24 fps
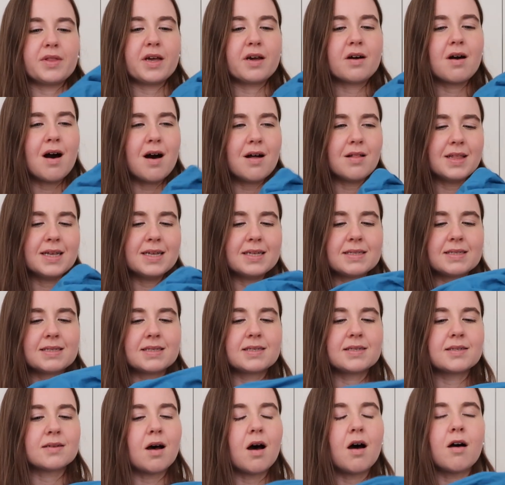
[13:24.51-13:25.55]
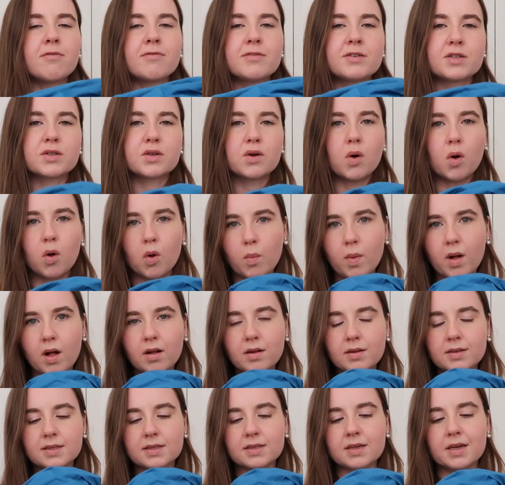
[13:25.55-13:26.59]
They call it soft
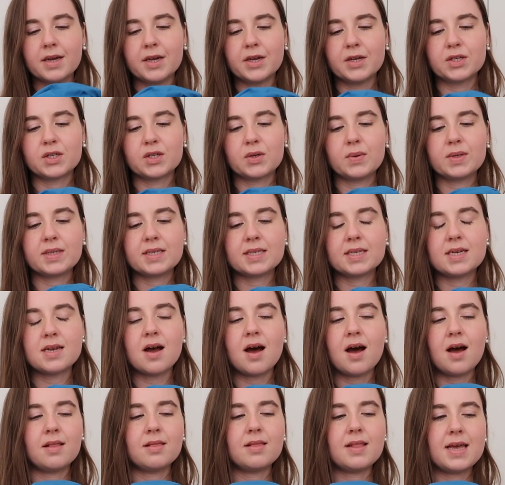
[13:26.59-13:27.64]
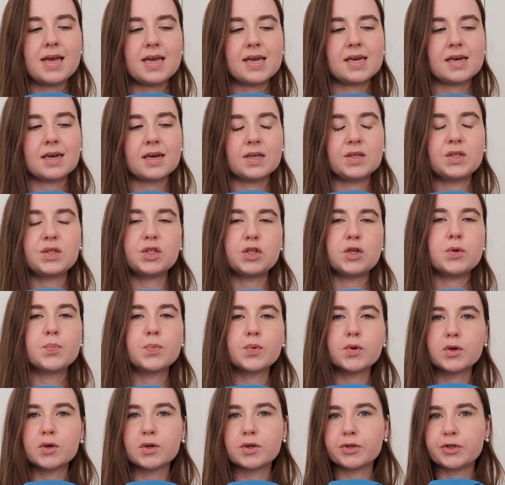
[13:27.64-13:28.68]
cobalt, so it's not like a
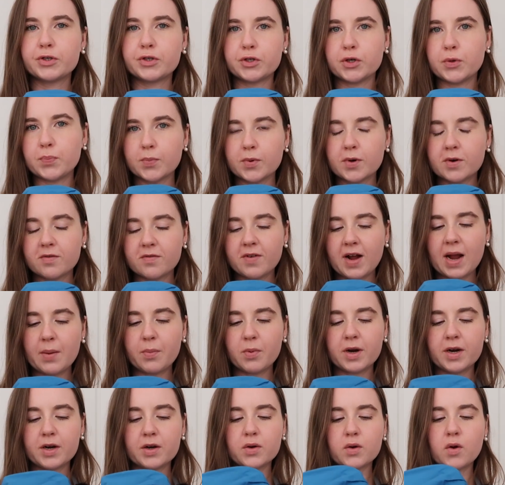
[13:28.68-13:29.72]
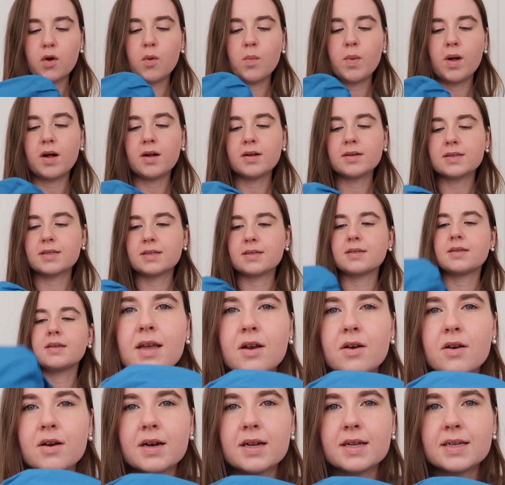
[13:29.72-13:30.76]
super, super vibrant cobalt.
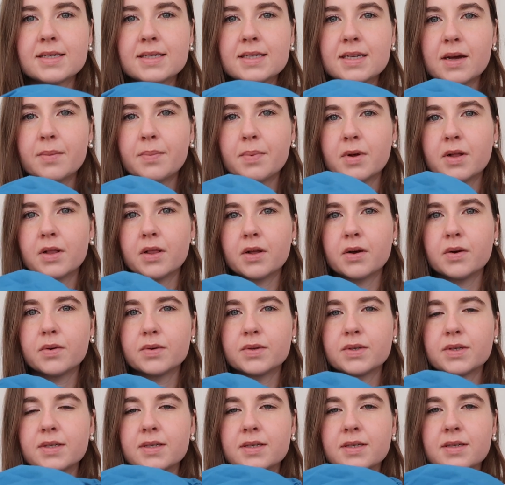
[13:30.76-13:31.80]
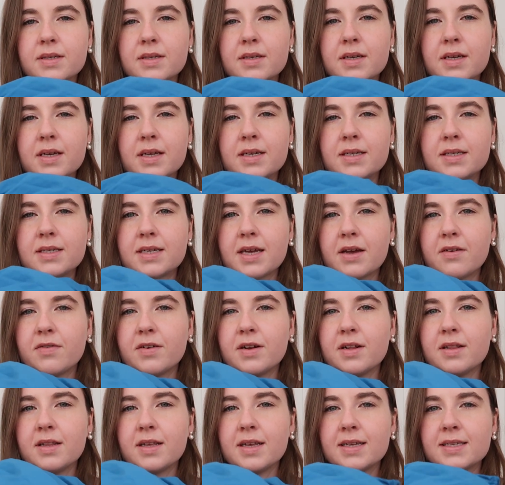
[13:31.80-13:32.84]
Here it is up close. It
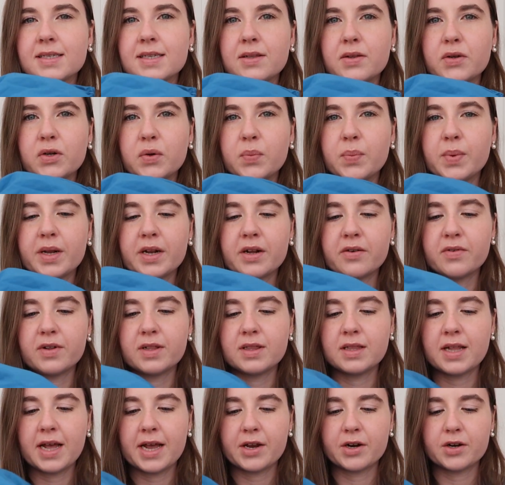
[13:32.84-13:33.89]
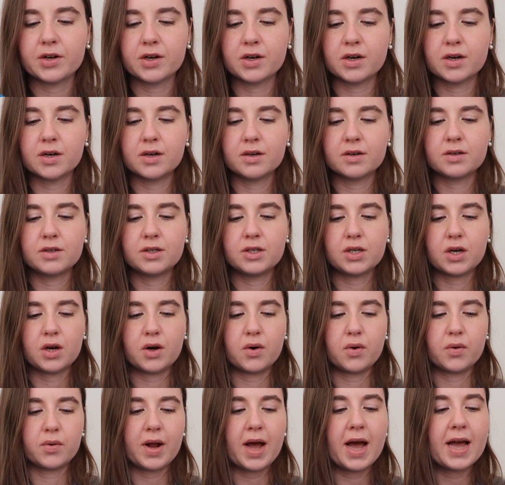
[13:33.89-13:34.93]
definitely is a little bit of a lighter tone.